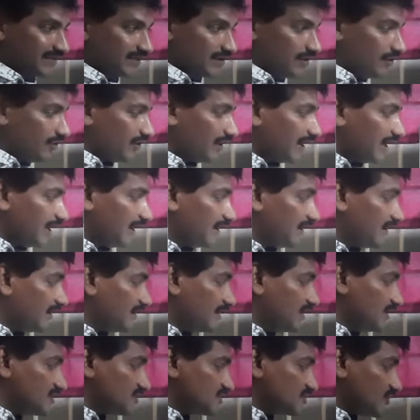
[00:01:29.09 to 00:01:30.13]
Okay,
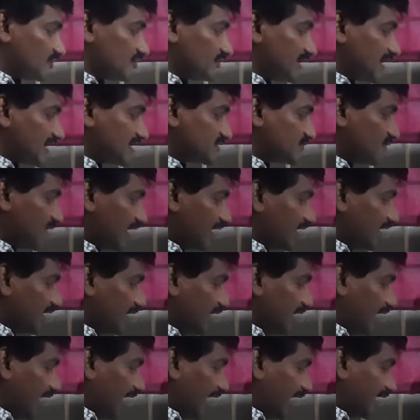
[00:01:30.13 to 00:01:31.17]
so that's why
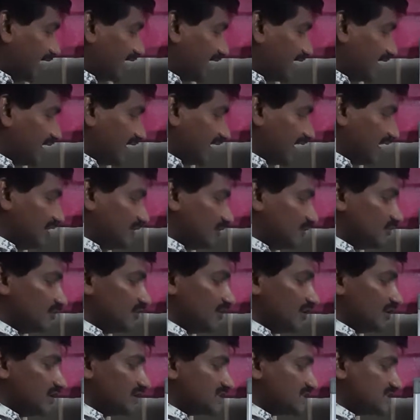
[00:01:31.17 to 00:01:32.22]
I can tell you
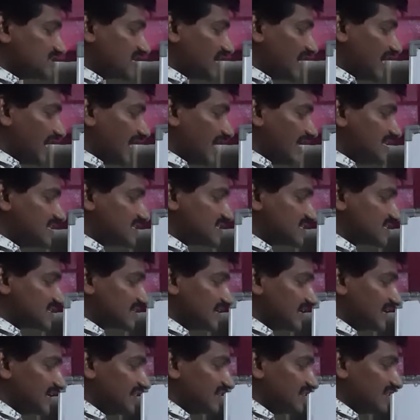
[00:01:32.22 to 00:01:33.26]
change
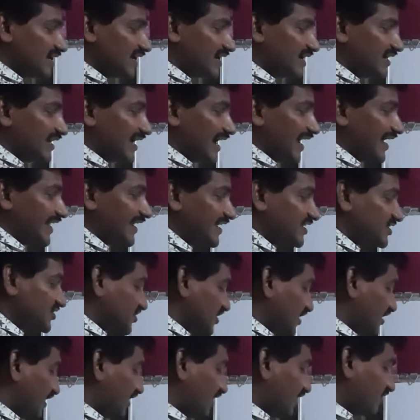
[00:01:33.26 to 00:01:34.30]
in the direction
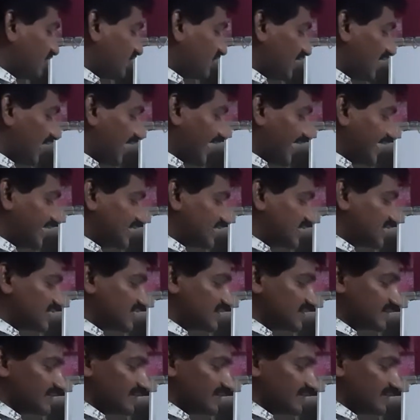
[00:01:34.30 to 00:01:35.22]
of light